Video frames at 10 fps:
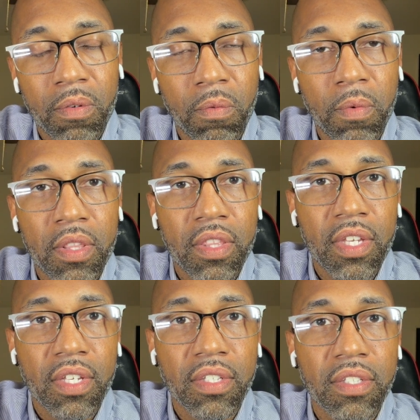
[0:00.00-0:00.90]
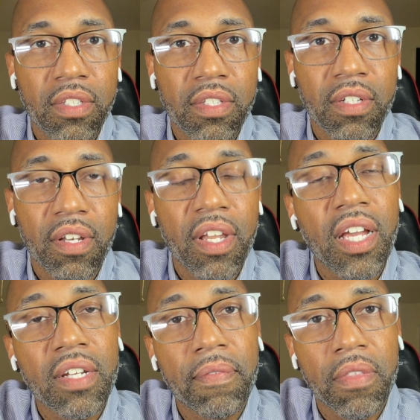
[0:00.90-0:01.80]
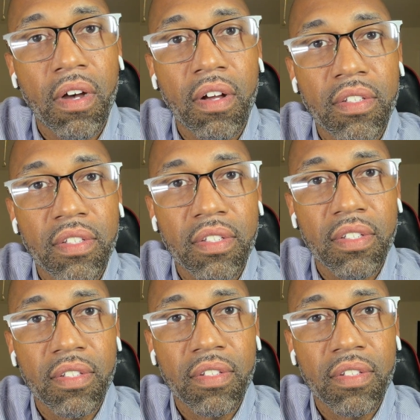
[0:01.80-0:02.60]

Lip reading: with these negative thoughts